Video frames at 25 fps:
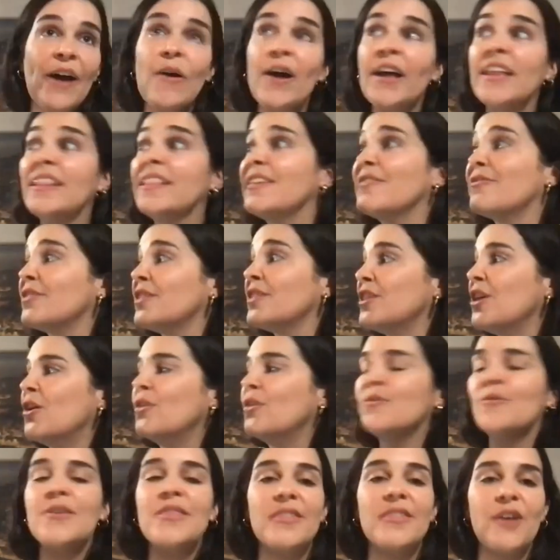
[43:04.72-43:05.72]
I live
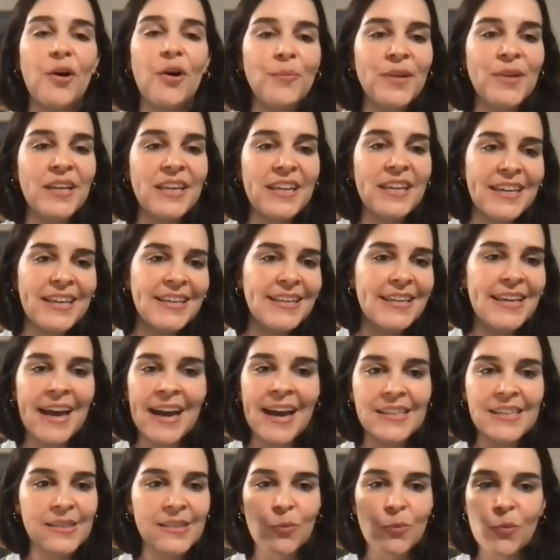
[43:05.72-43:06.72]
alone with Dominic, and he
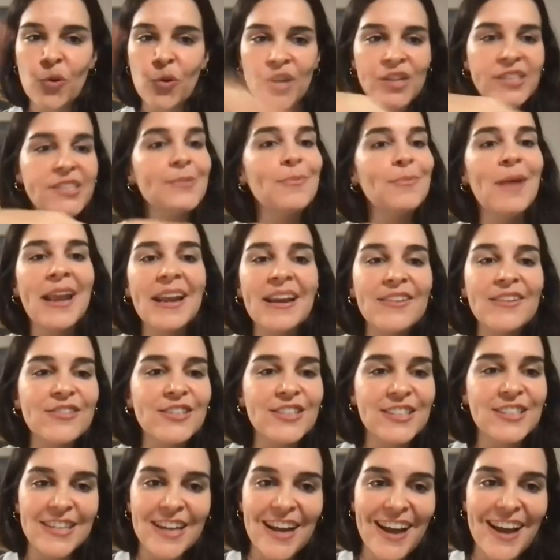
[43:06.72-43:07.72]
has worse manners
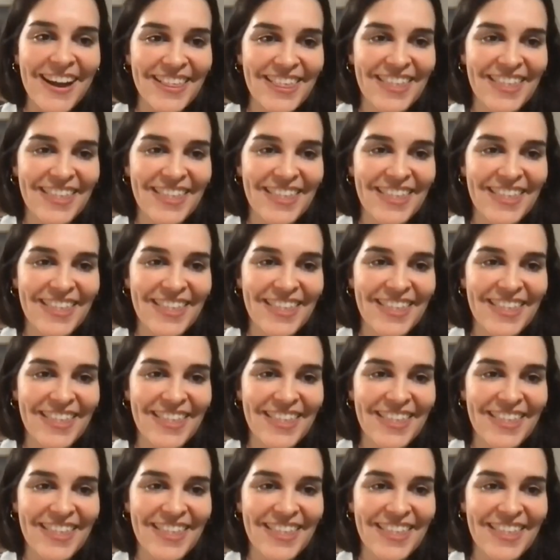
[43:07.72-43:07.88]
than I